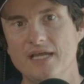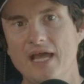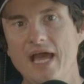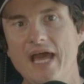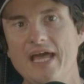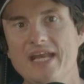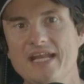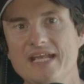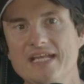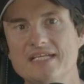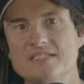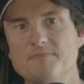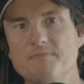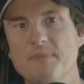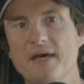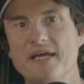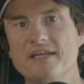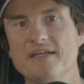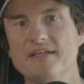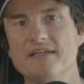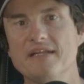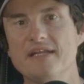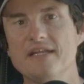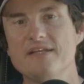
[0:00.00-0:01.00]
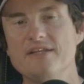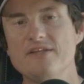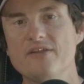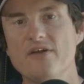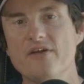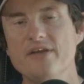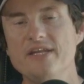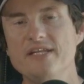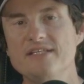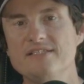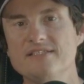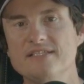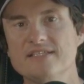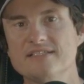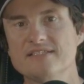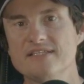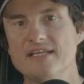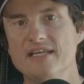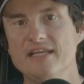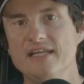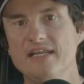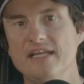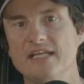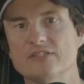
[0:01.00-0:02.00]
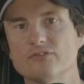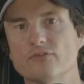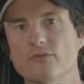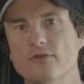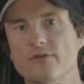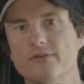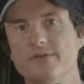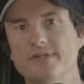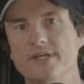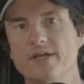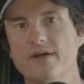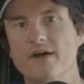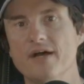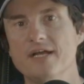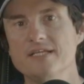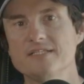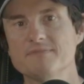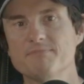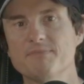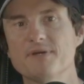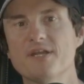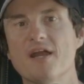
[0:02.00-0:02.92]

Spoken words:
And he has batted in 96 innings for ODIs,